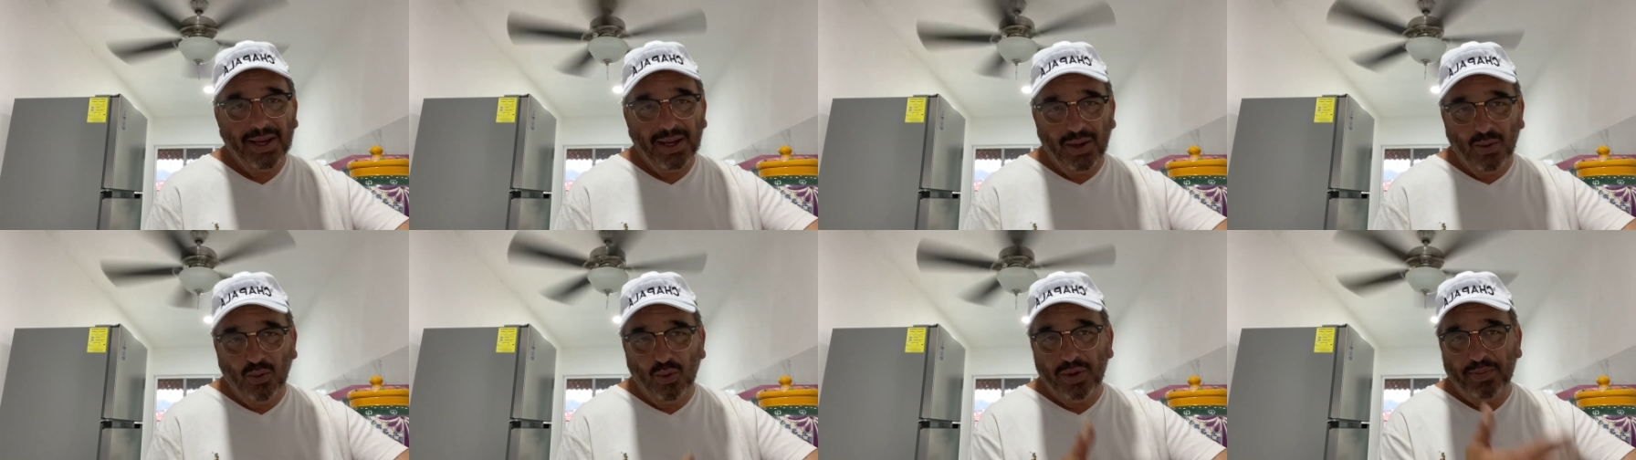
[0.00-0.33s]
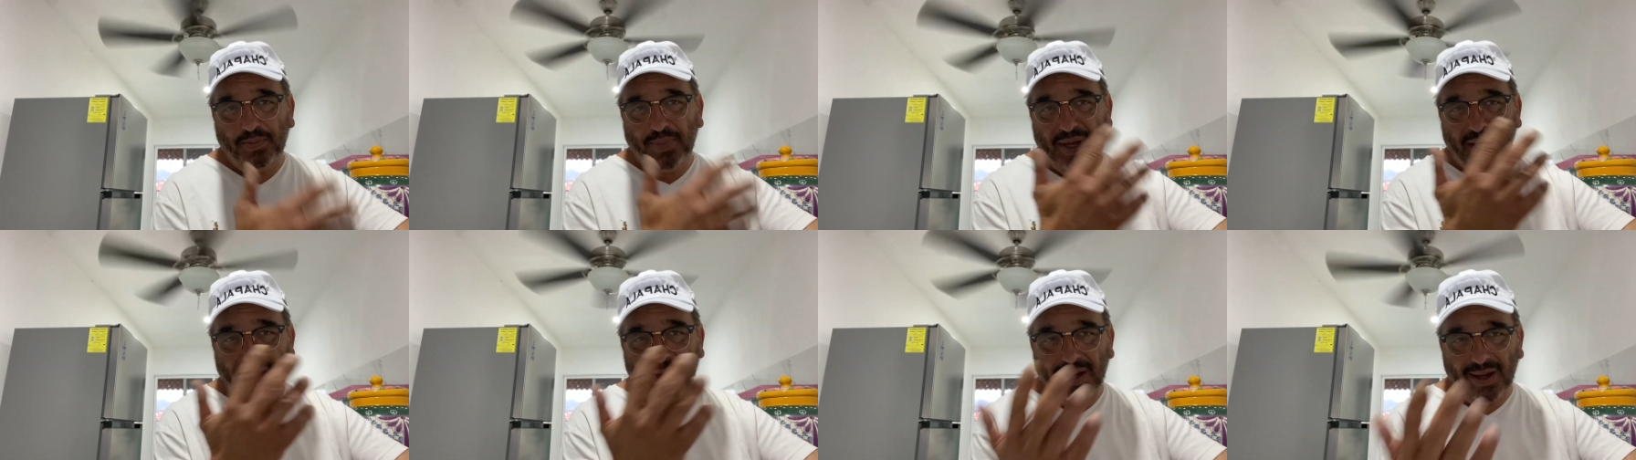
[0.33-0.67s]
It
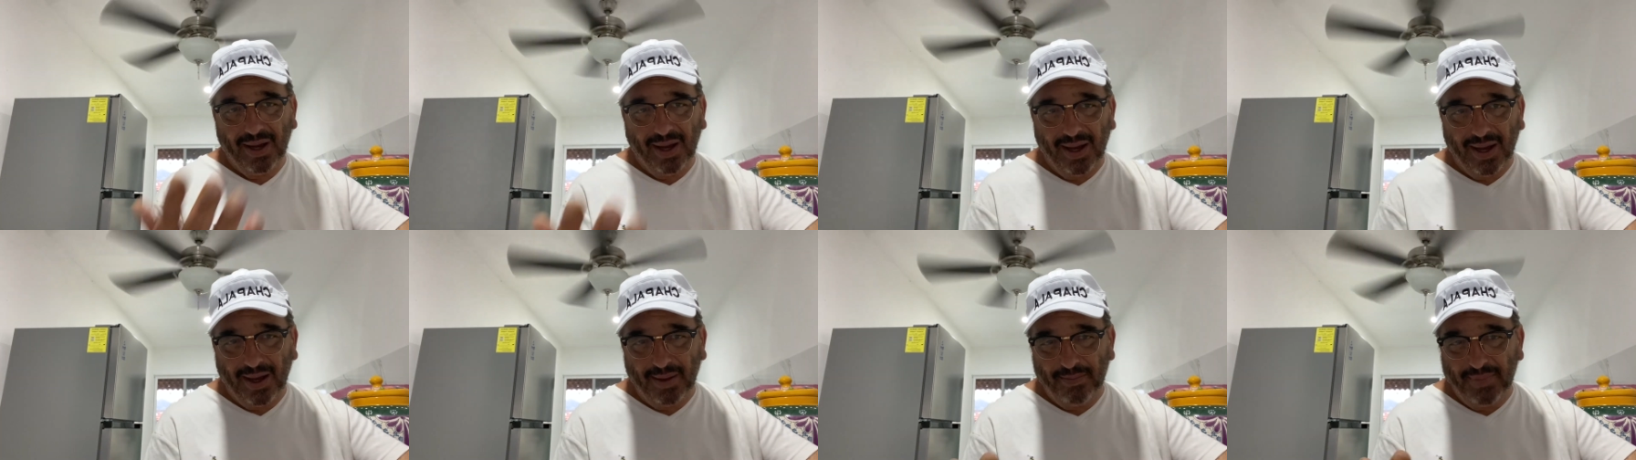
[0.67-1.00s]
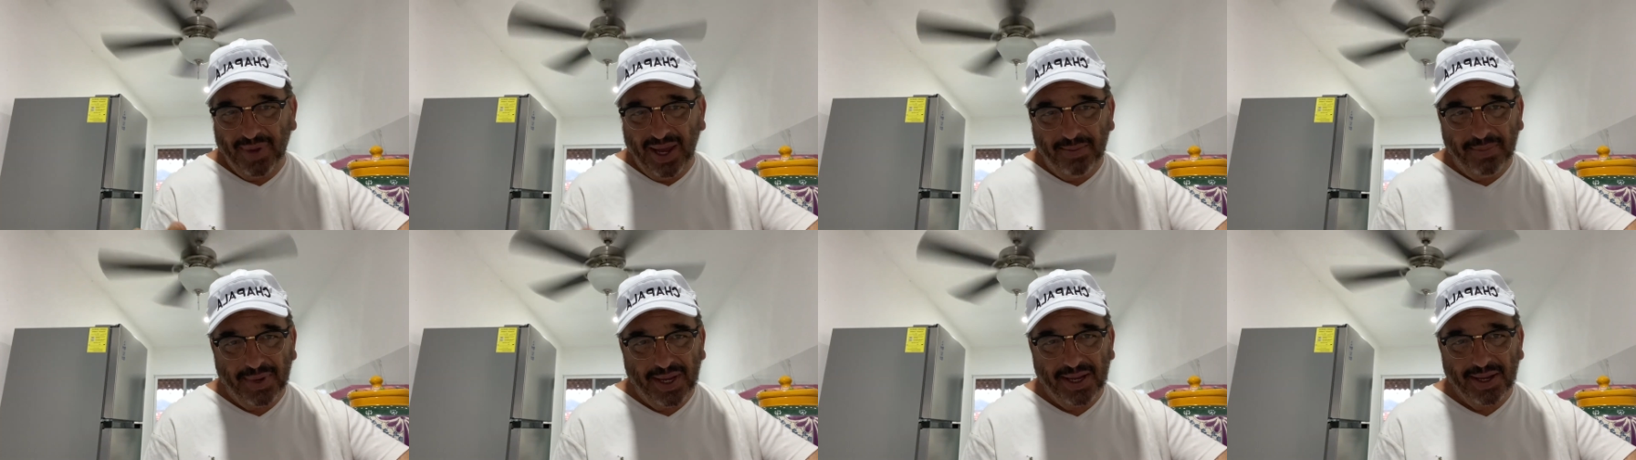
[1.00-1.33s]
would be
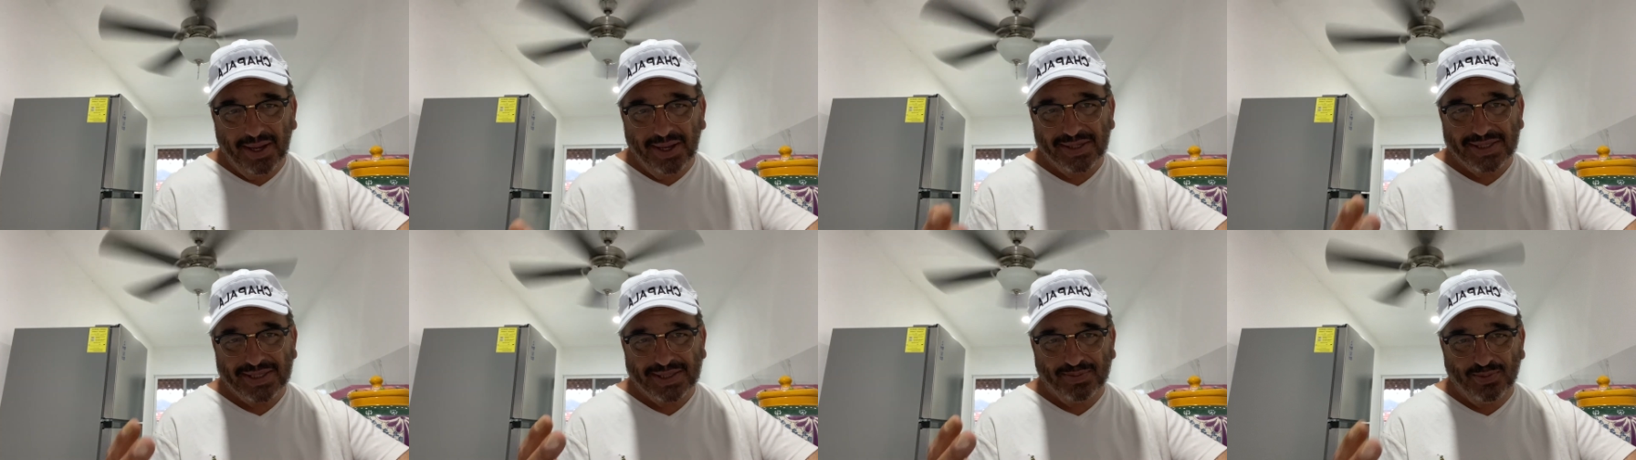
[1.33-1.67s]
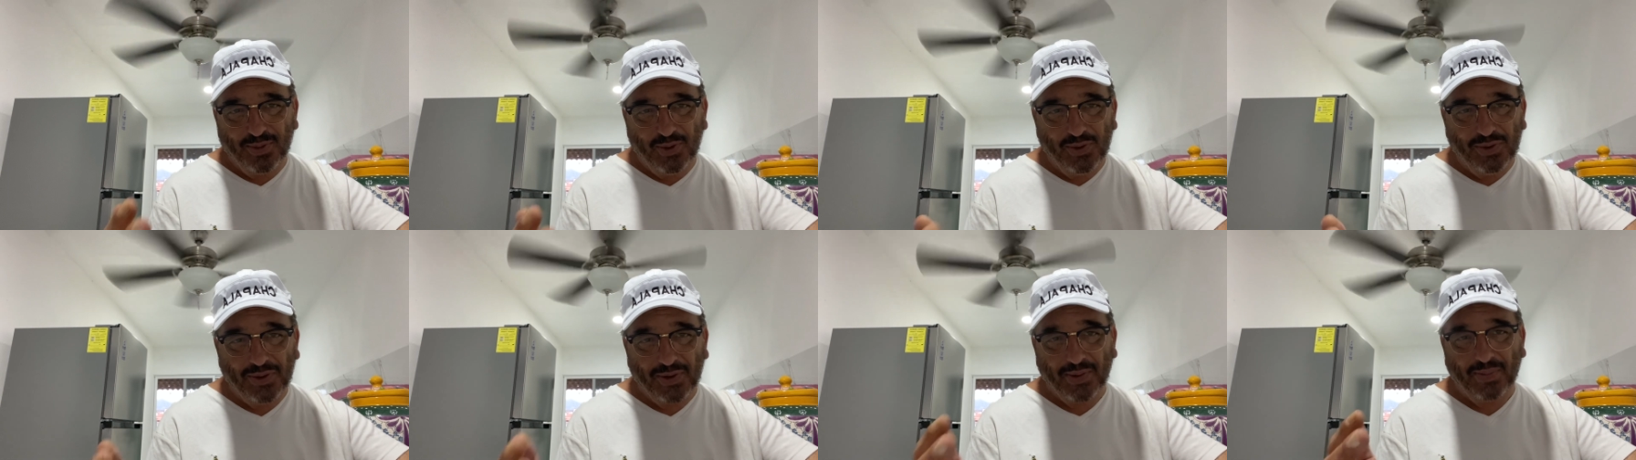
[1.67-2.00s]
maybe a
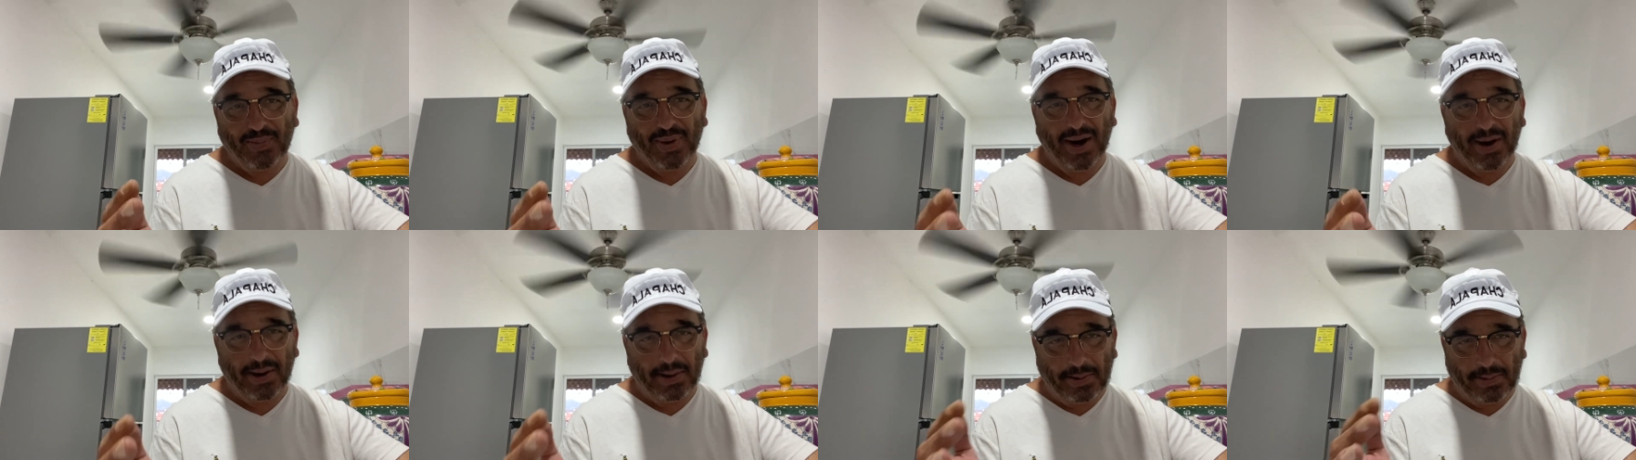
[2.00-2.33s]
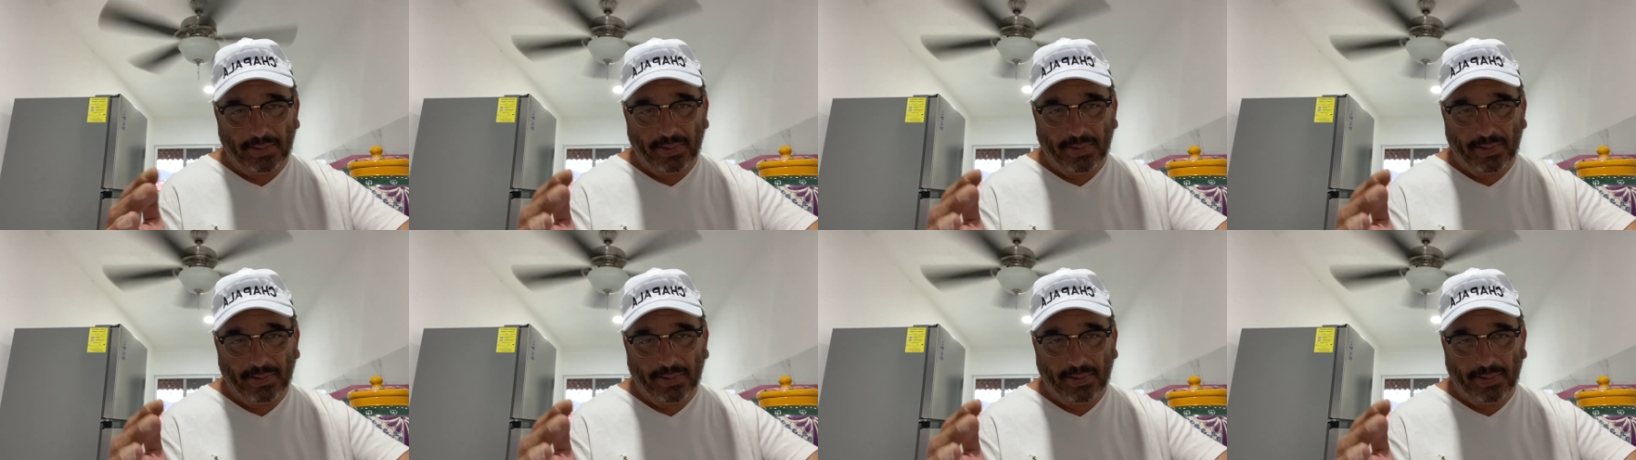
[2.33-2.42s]
smoother part